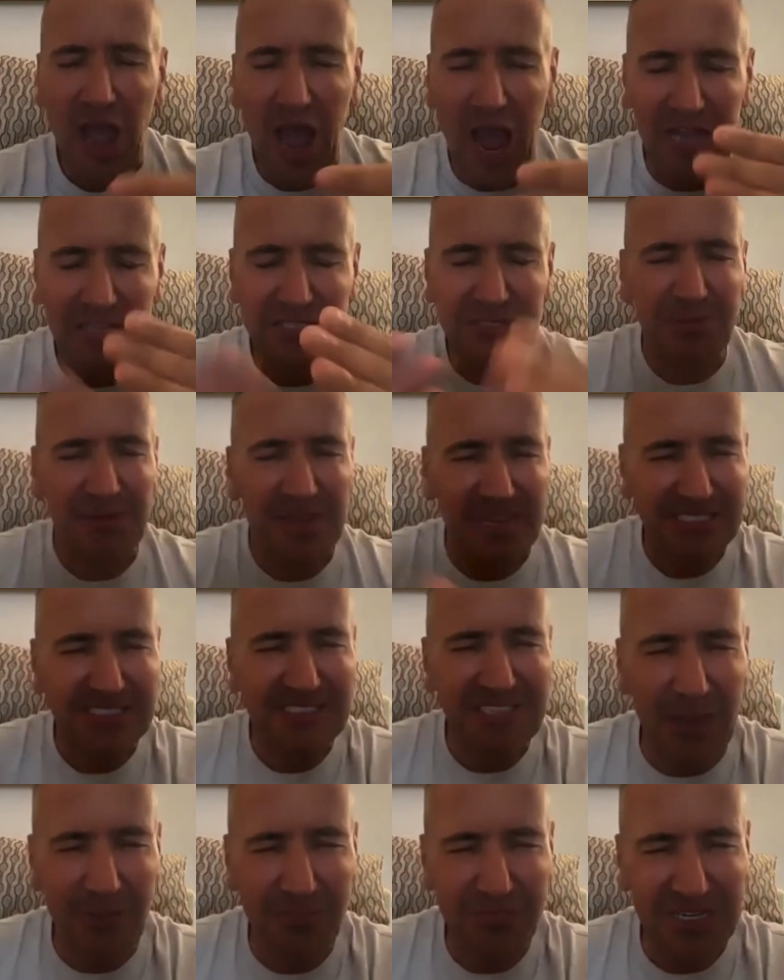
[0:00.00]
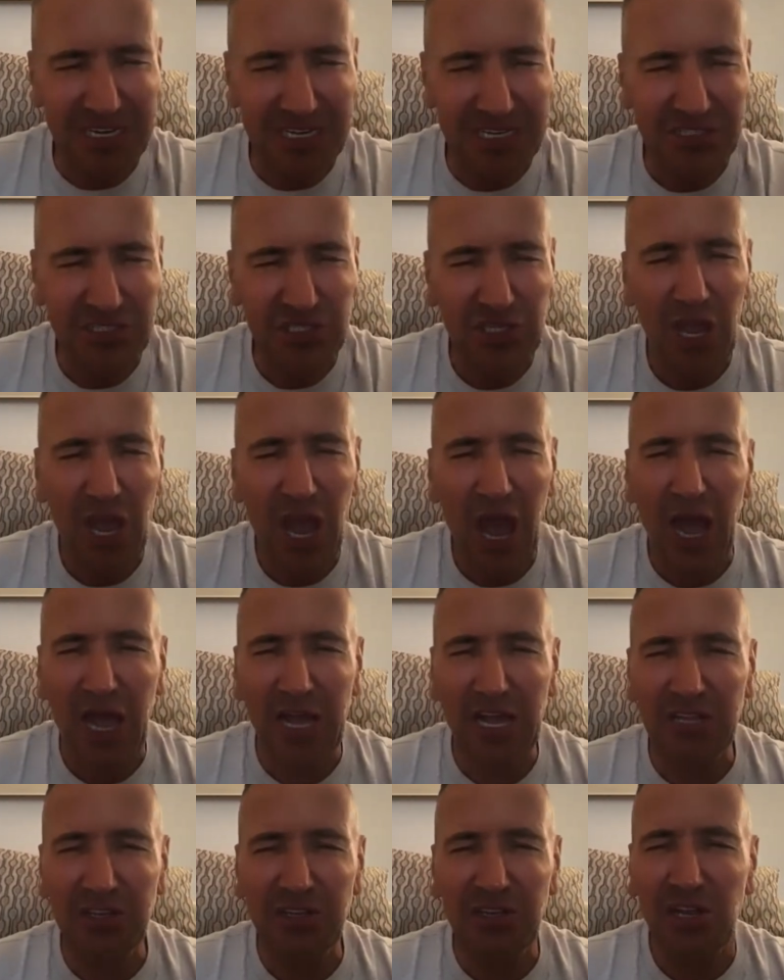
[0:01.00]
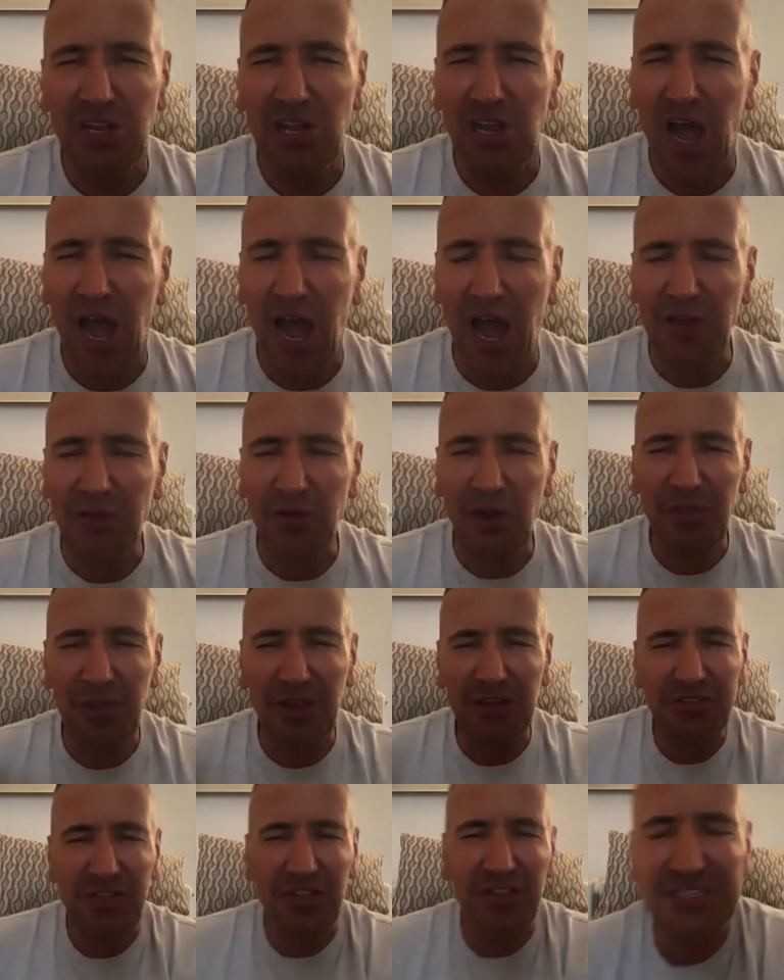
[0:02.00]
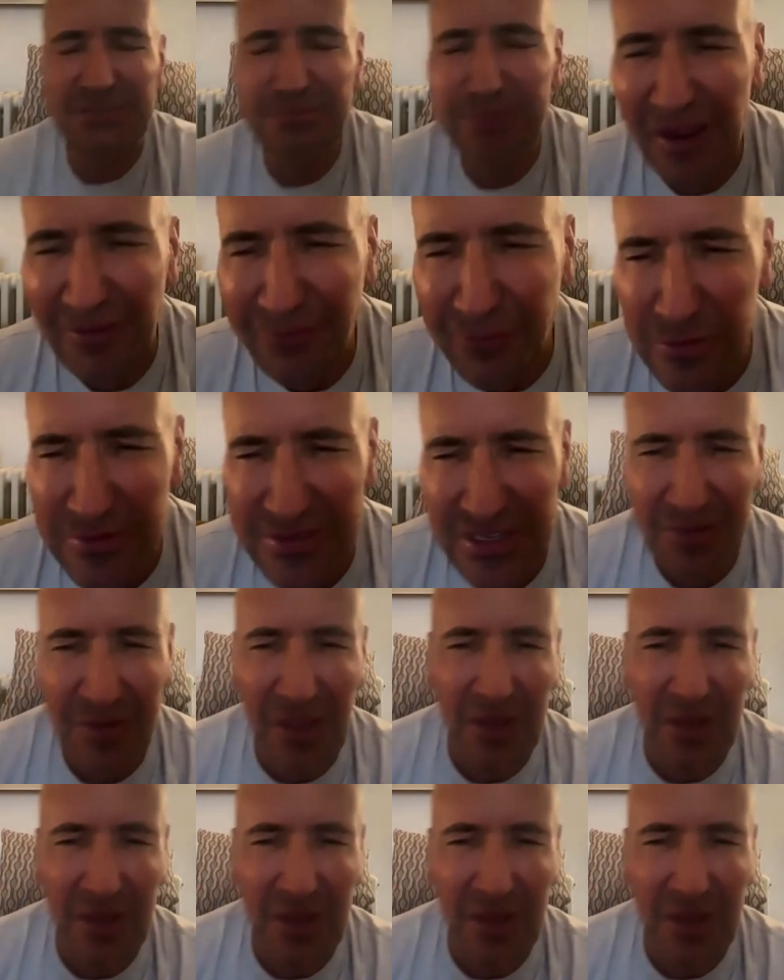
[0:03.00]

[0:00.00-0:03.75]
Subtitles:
and to be accepted, and these platforms.